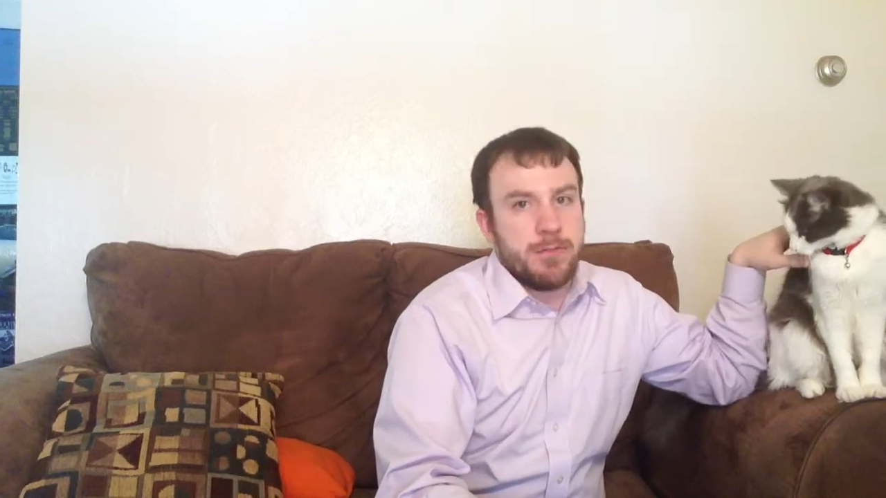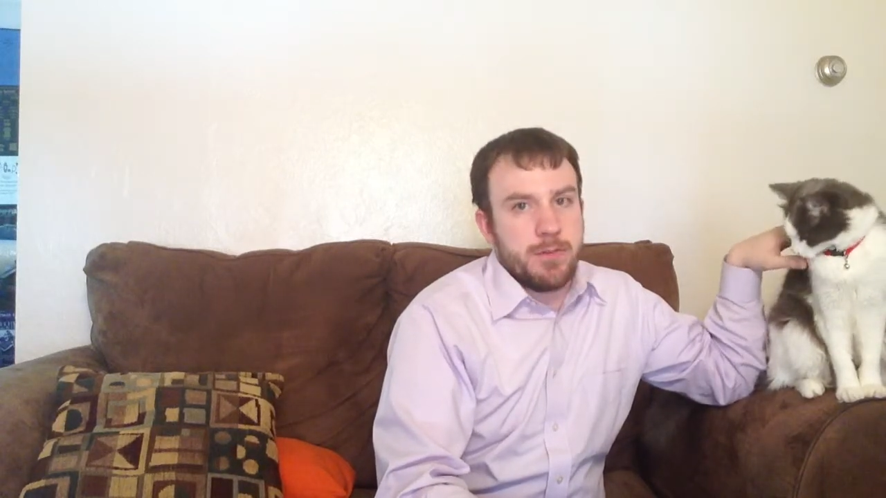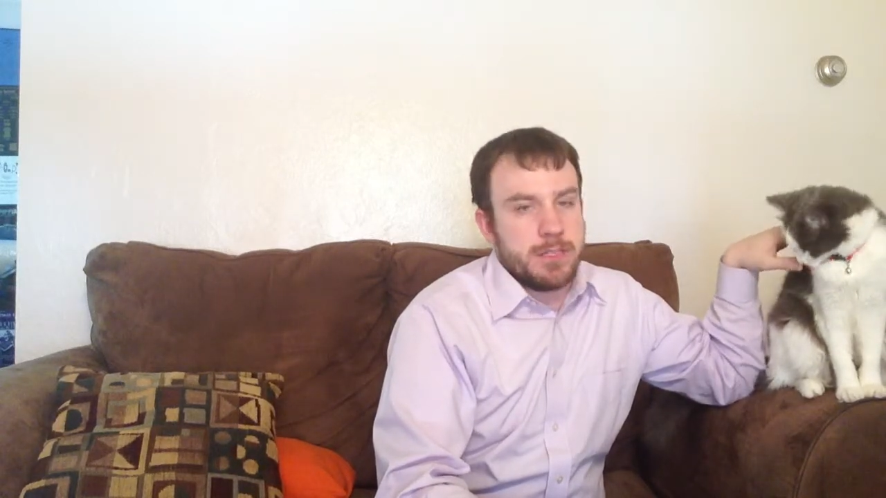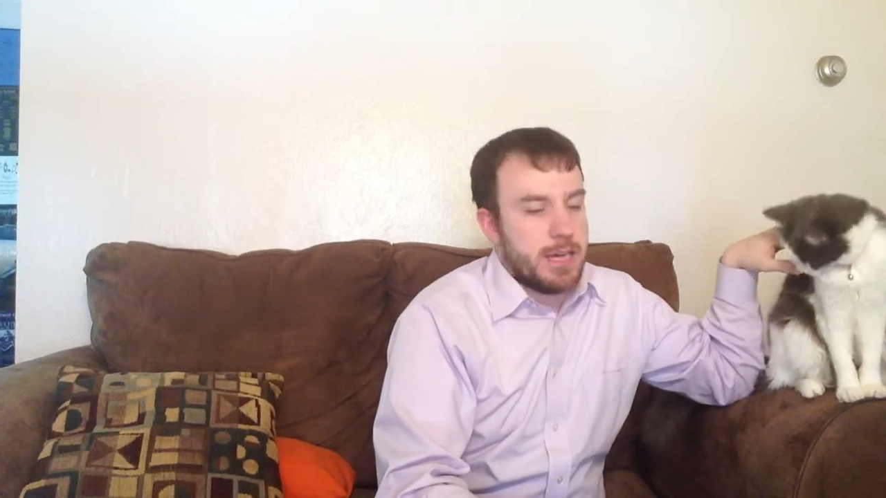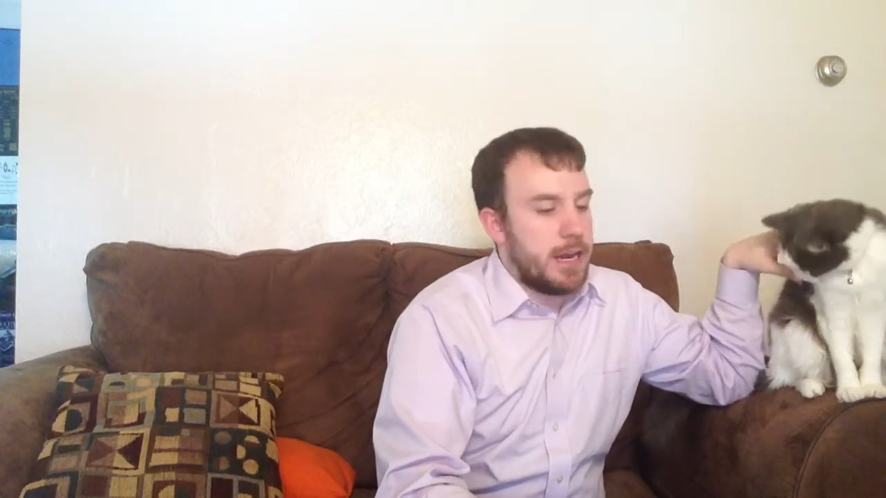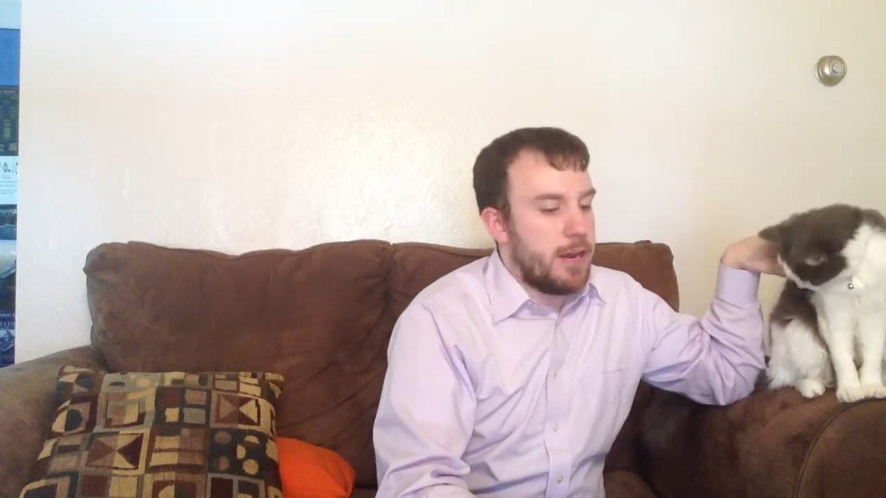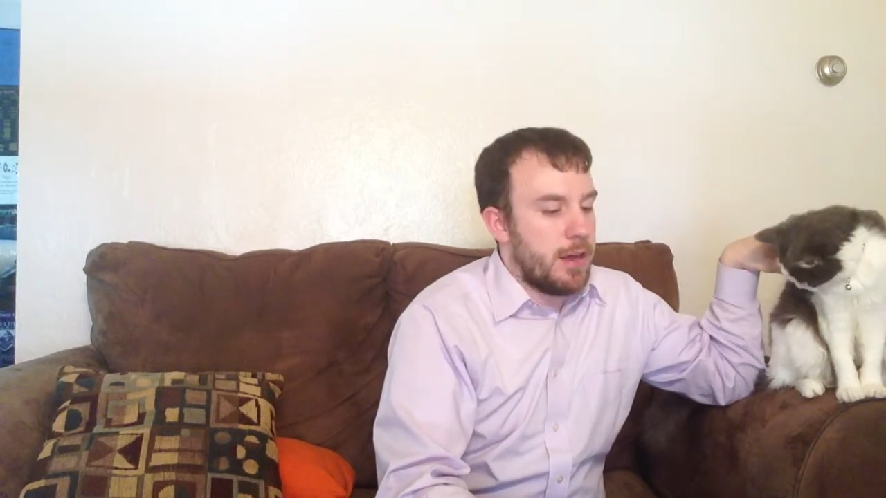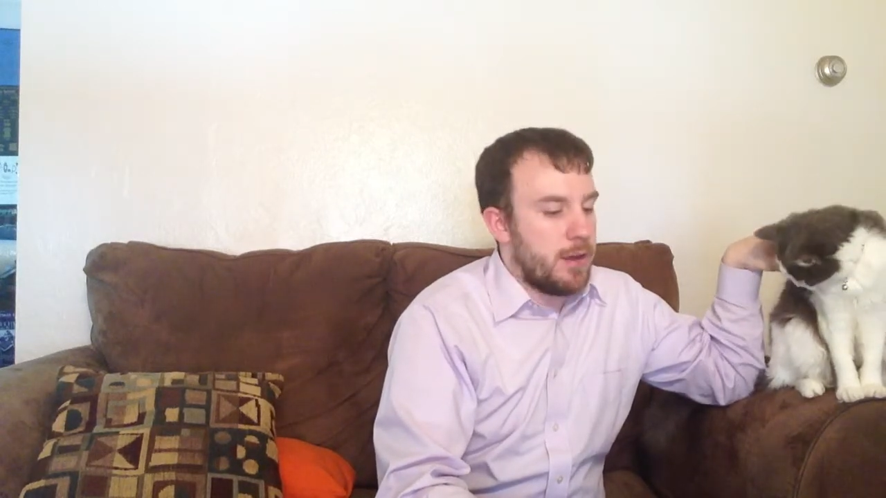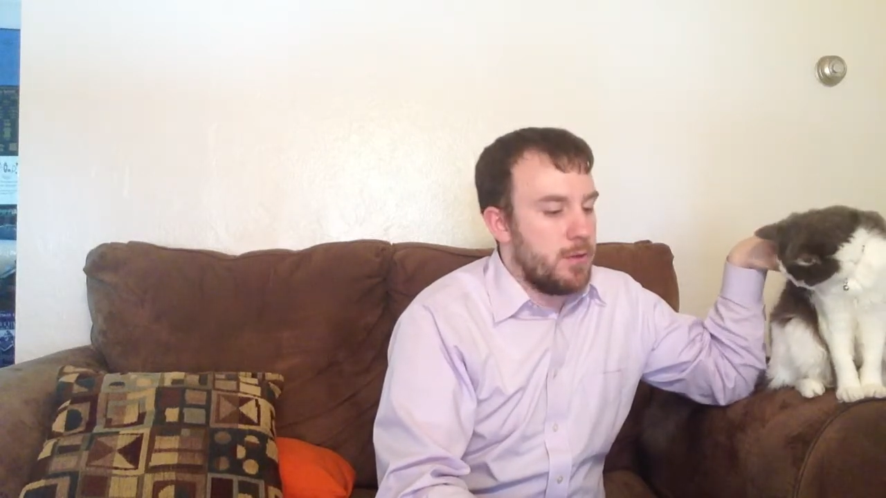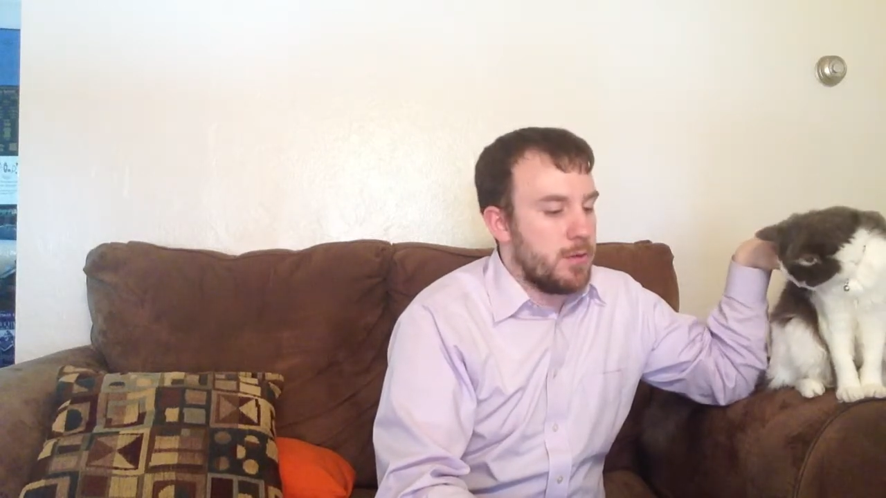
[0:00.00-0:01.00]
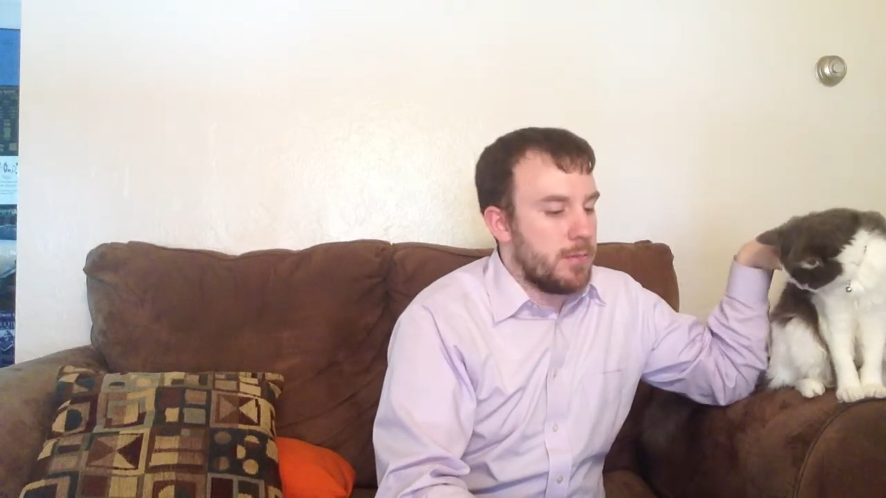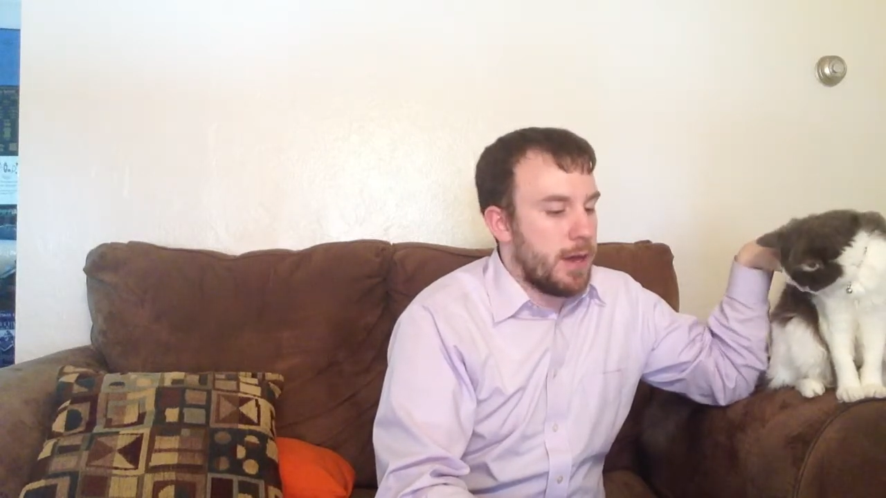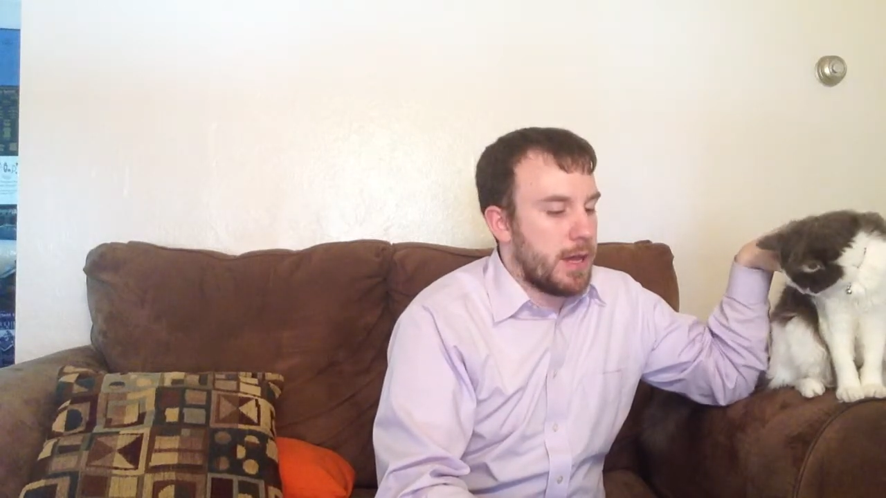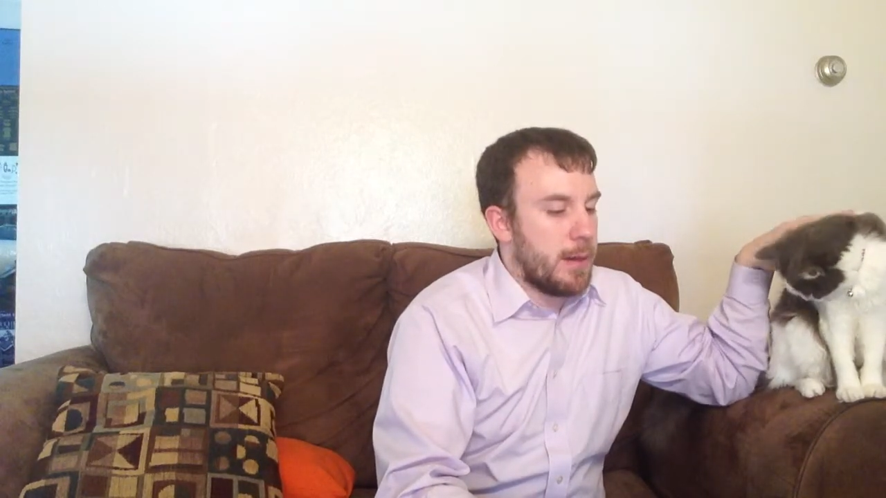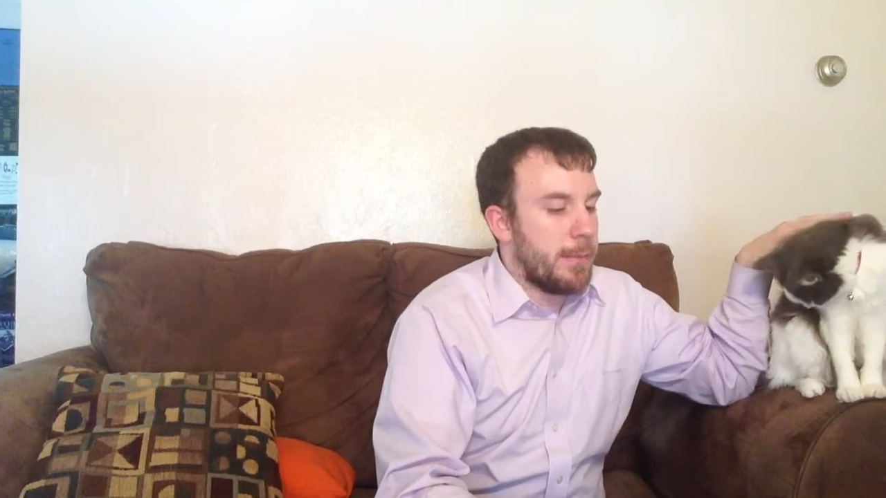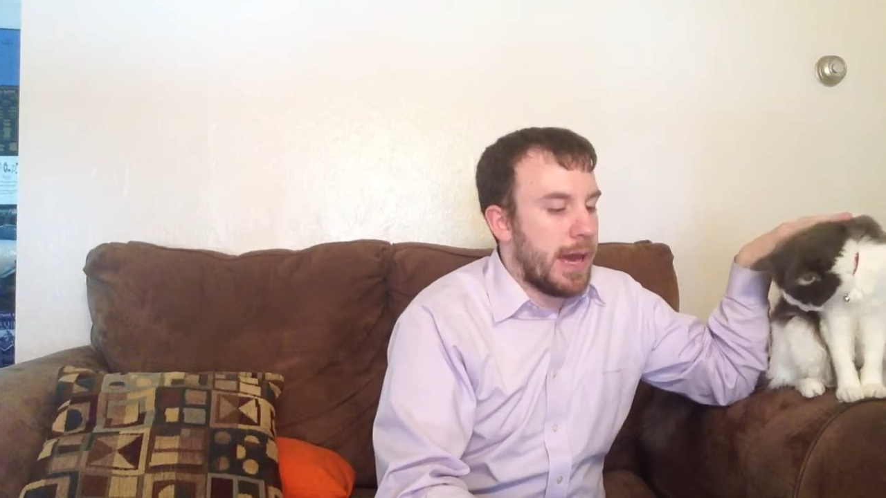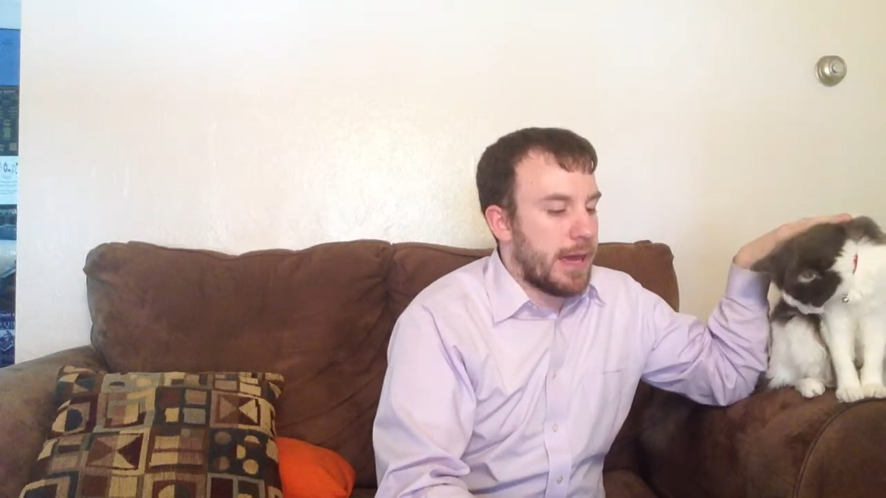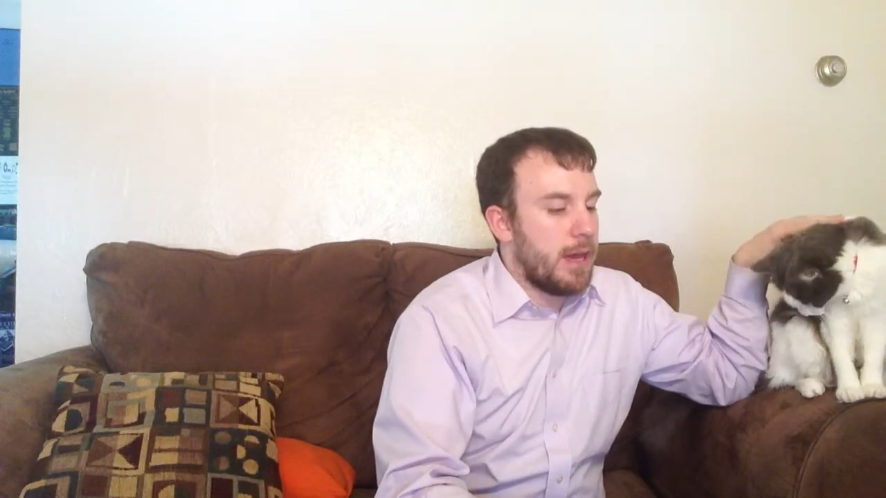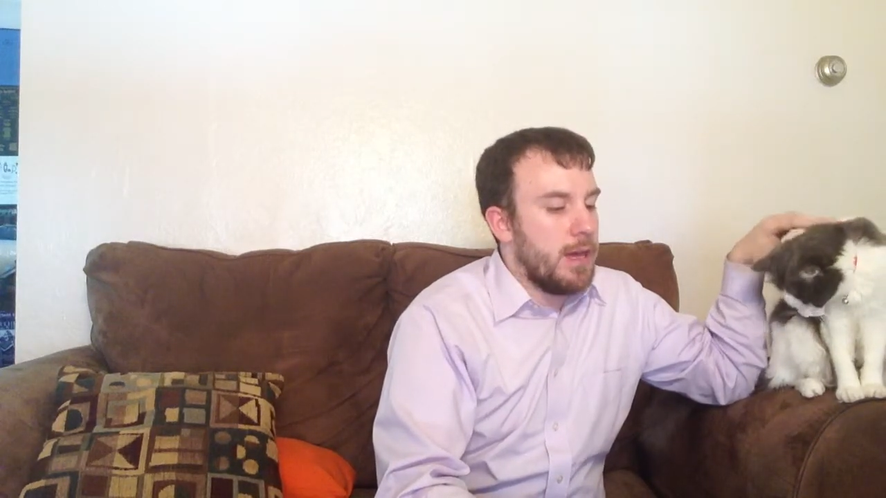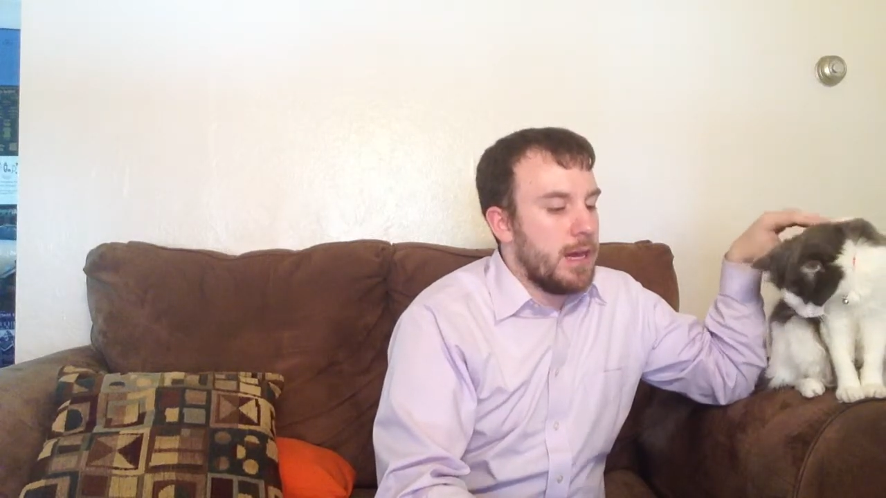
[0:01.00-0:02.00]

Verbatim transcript: for a tight end who might come back.